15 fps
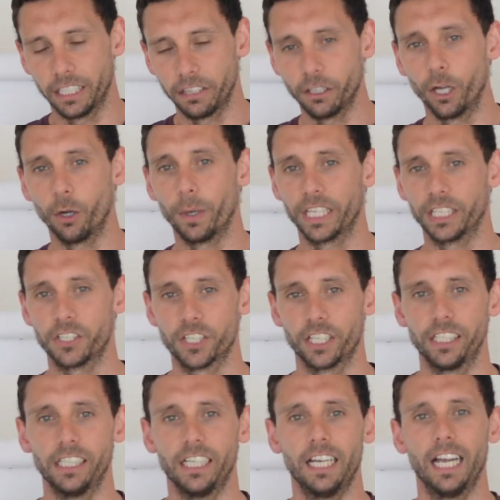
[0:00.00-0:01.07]
and no
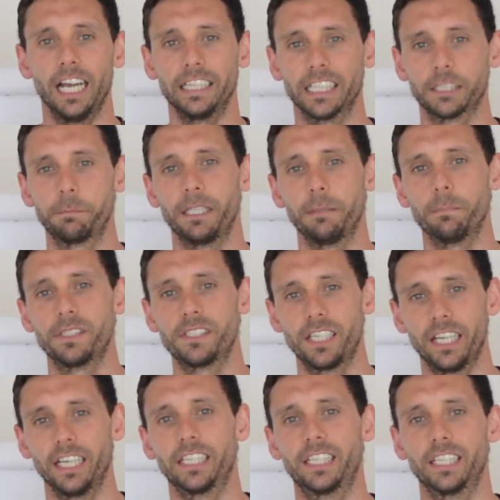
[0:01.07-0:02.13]
energy, and that's been
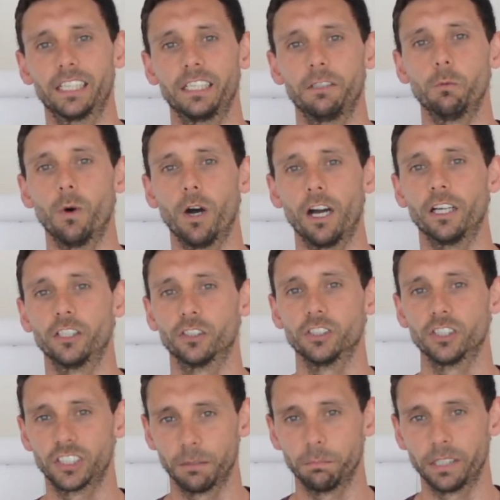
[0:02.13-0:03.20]
particularly worse on
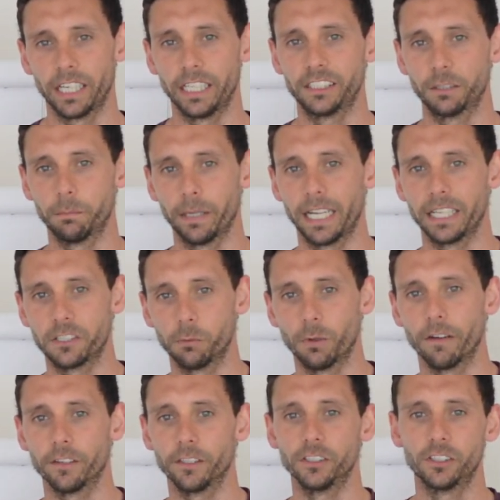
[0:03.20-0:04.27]
some days compared to
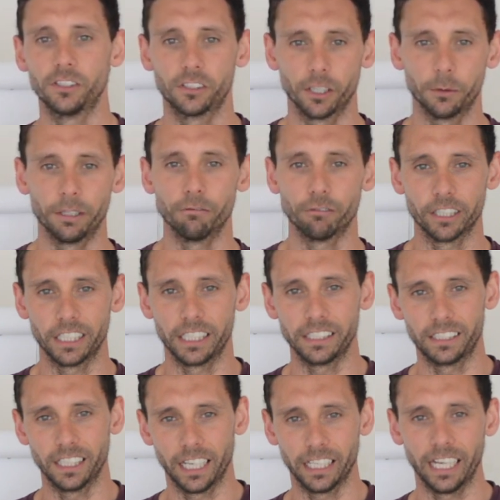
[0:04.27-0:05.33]
others. So it
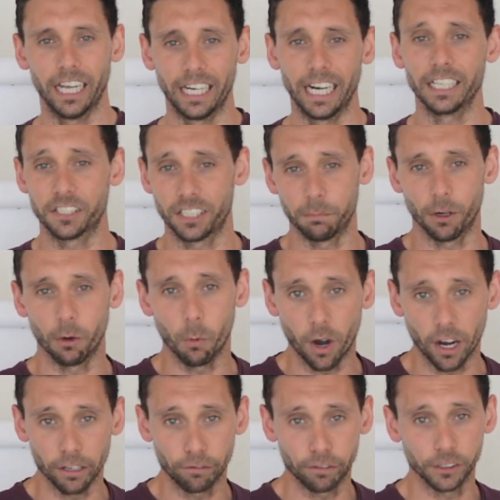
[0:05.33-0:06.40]
really, and actually my
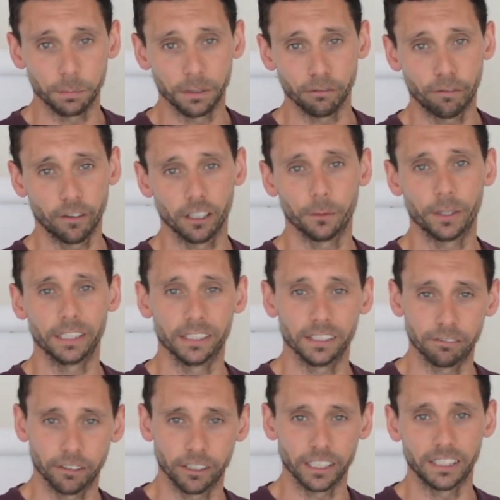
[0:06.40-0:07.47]
wife has been following
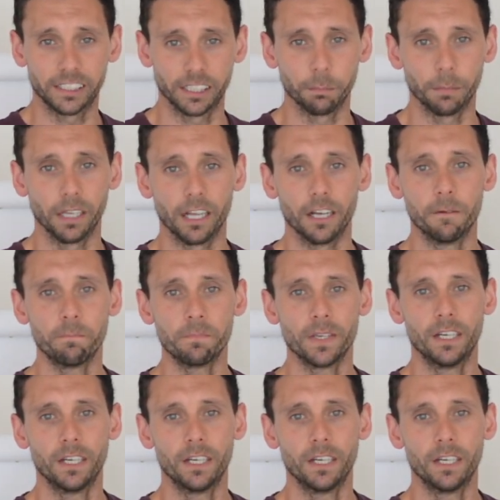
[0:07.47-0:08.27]
the very similar